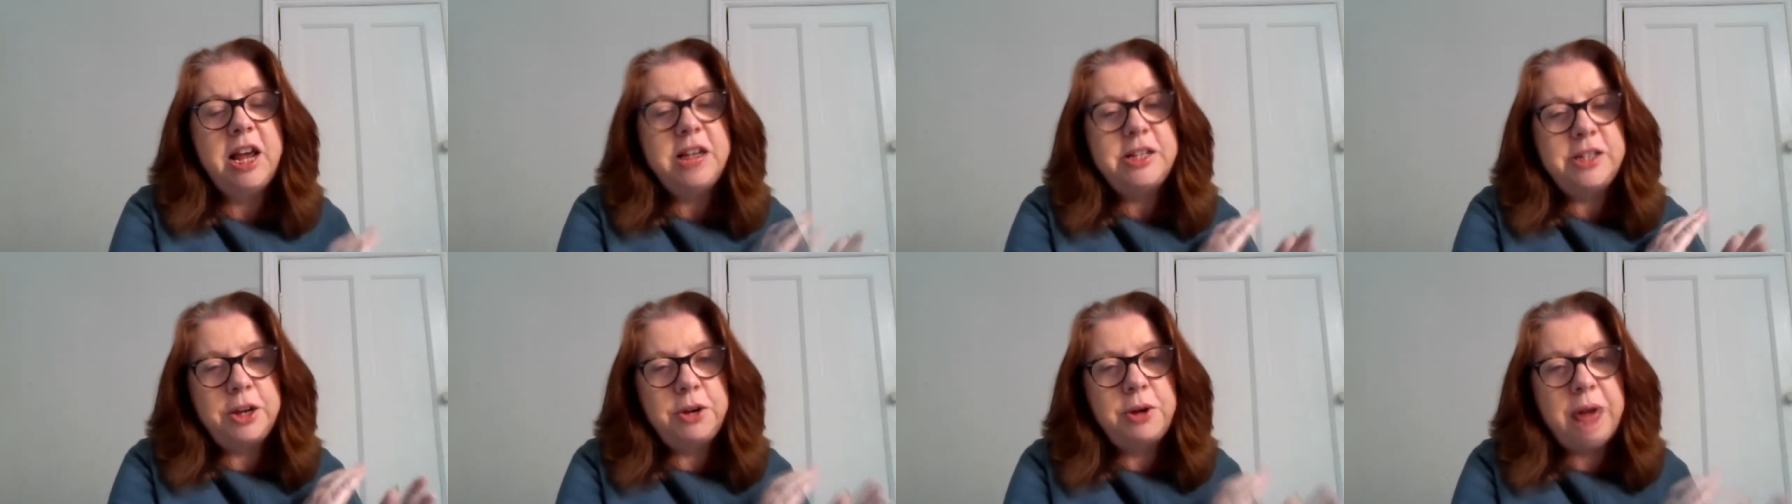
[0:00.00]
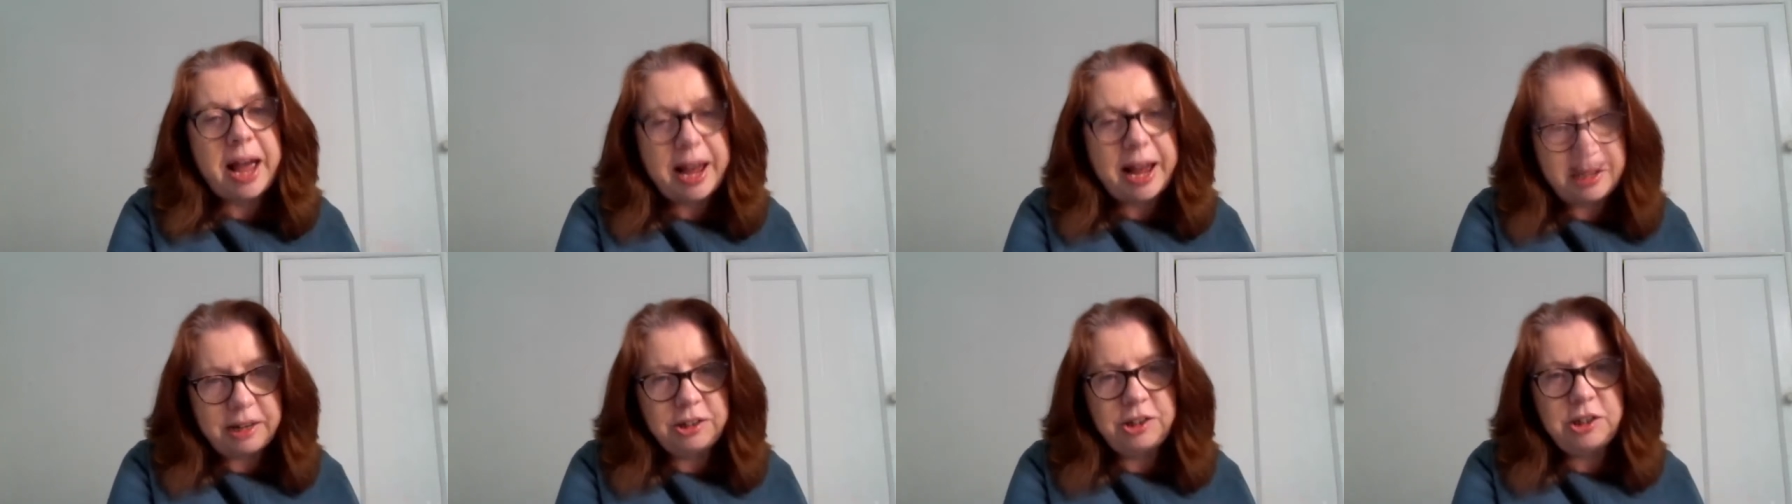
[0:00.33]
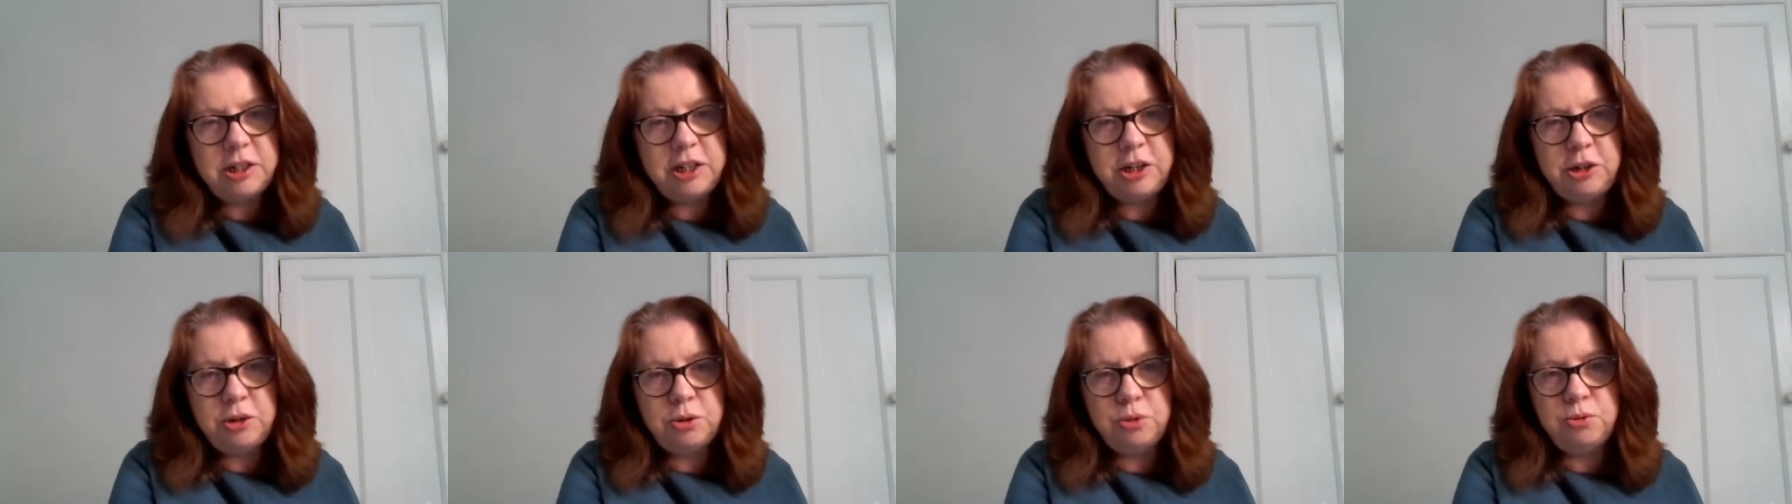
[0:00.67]
So
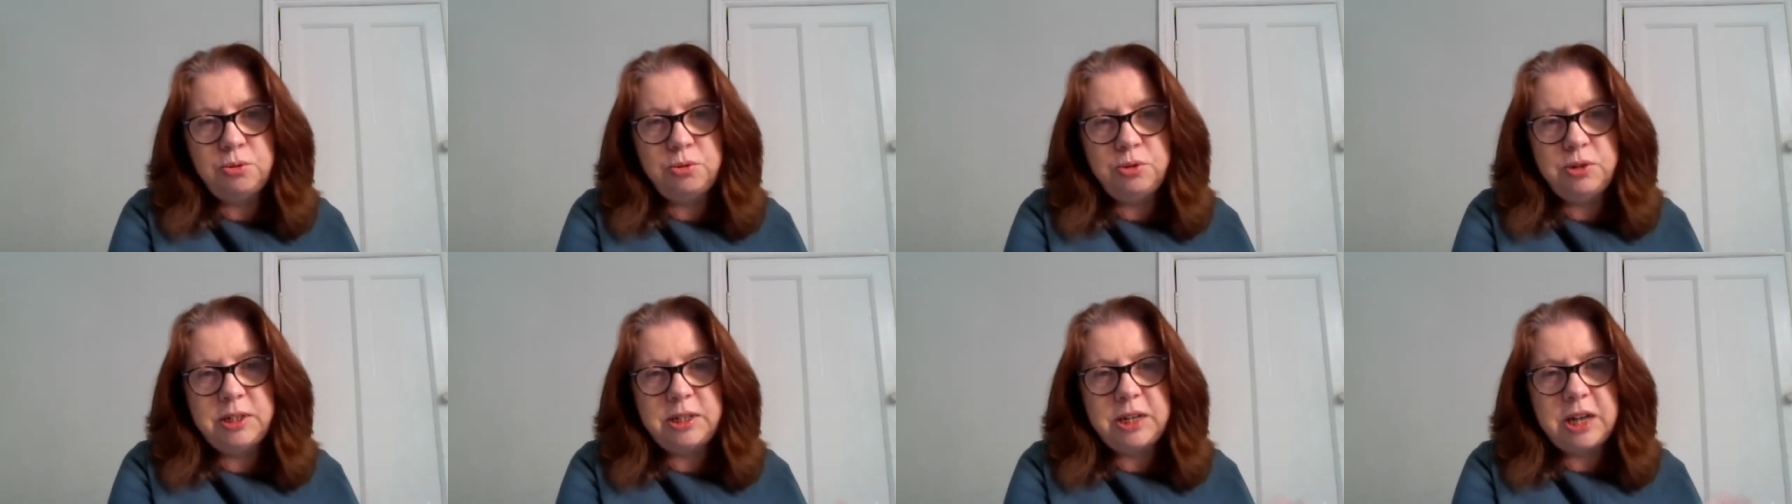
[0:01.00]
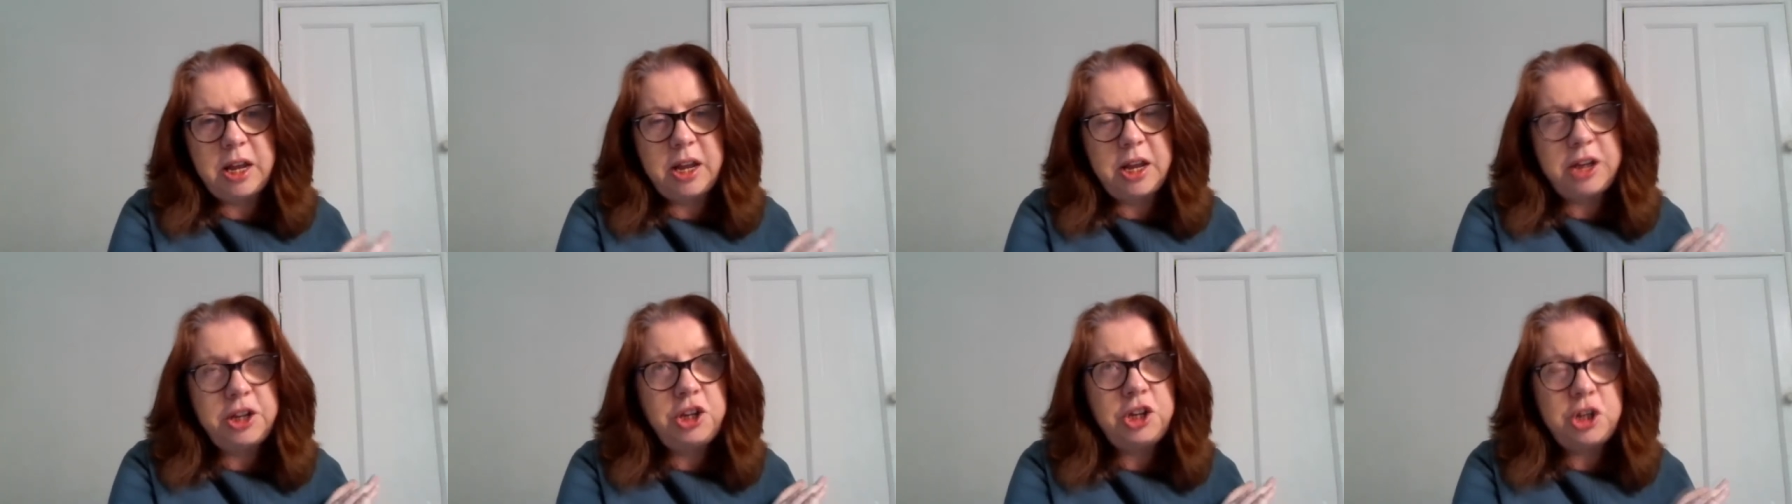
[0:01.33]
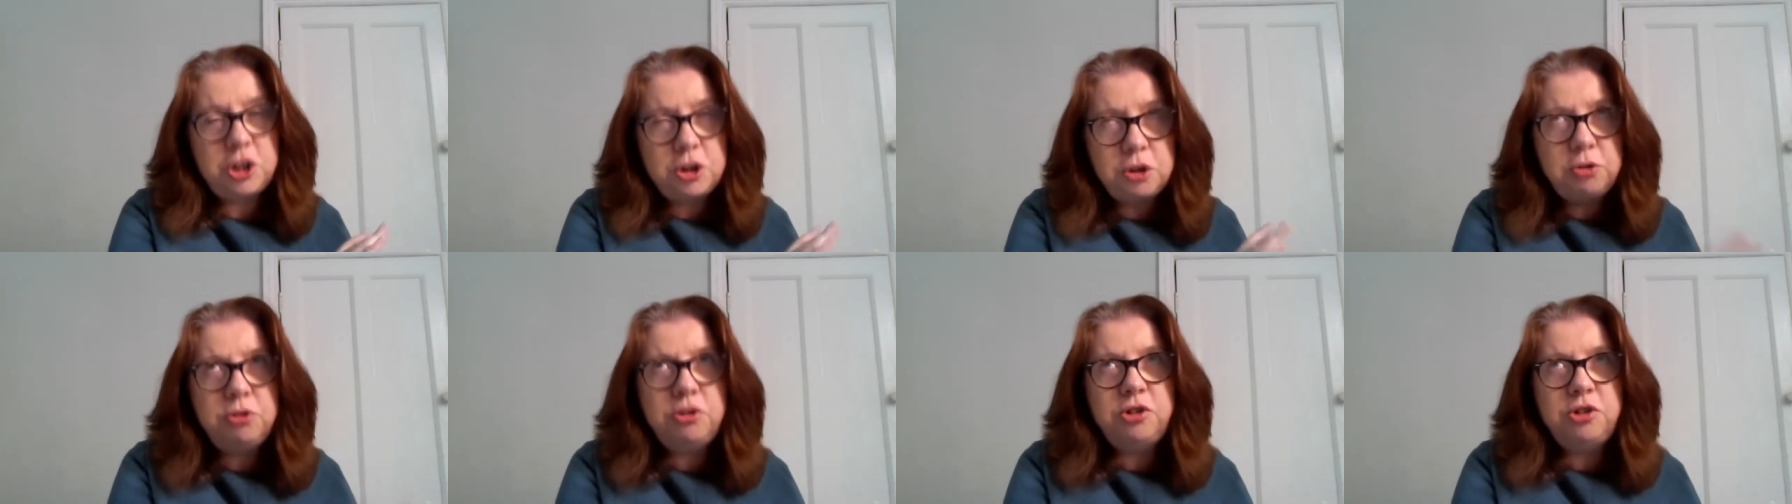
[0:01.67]
actually
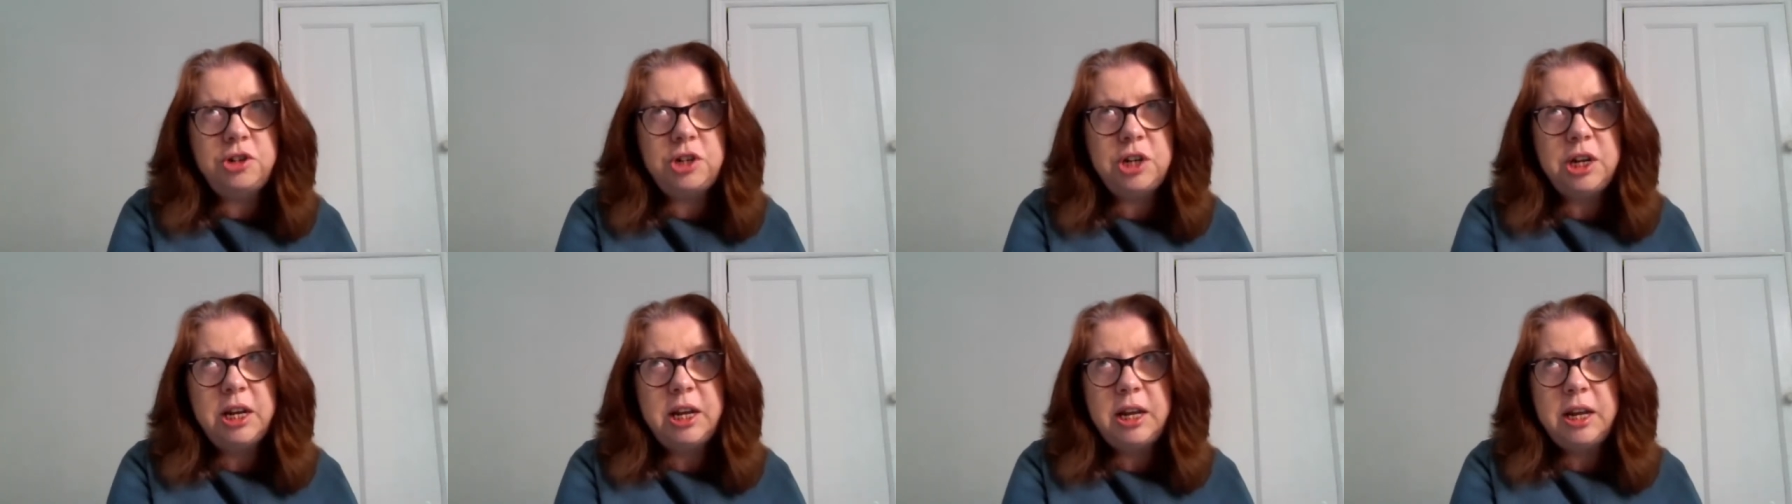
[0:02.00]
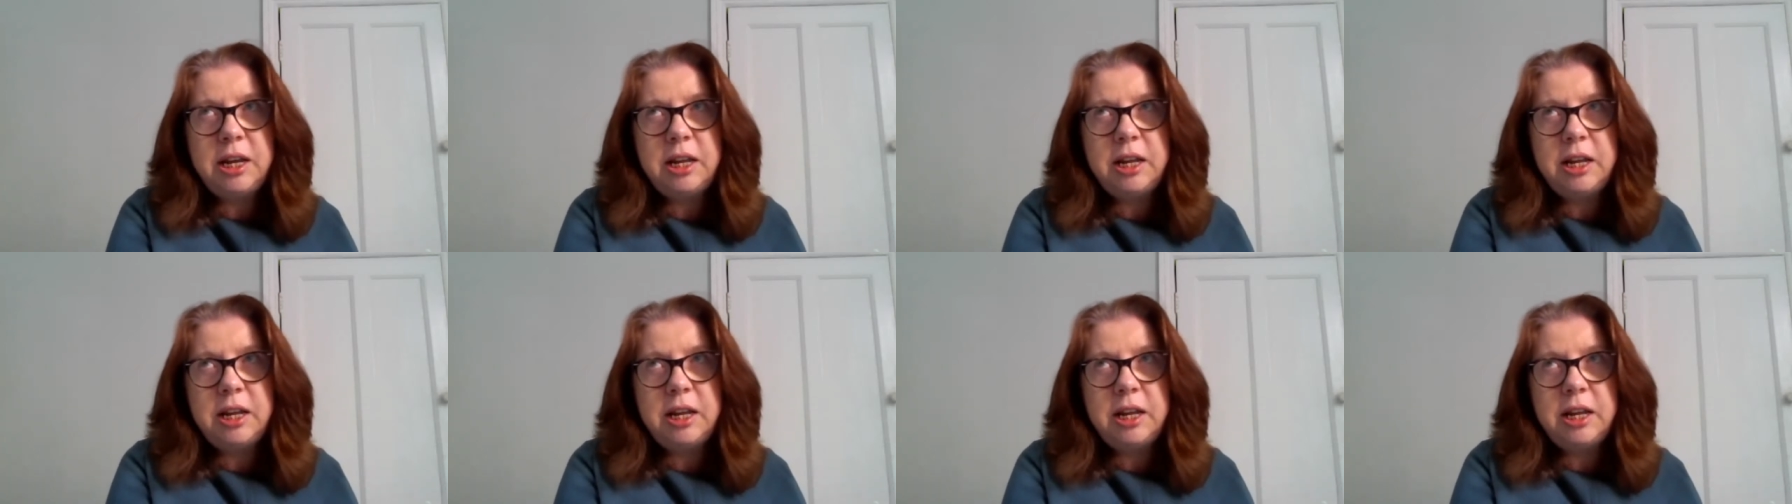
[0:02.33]
huge